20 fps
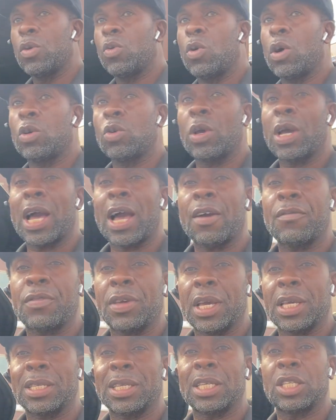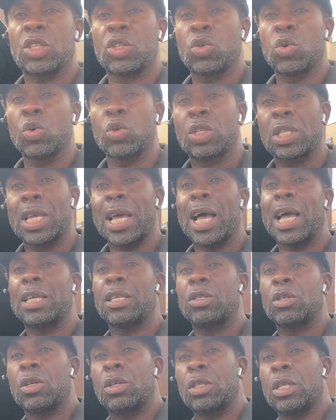what we have here is a
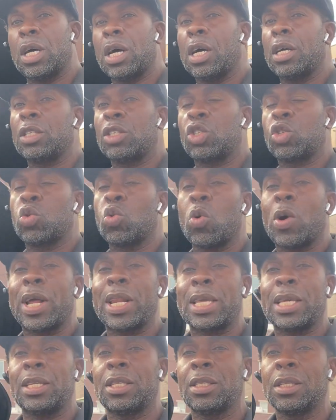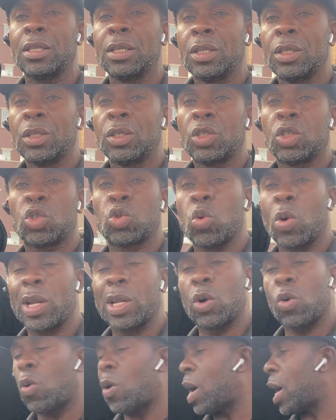2020
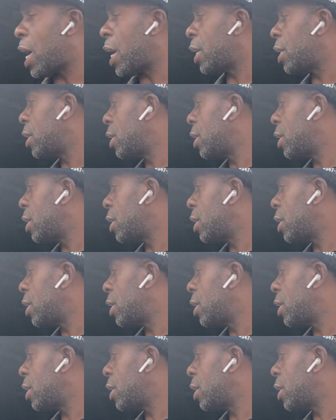21.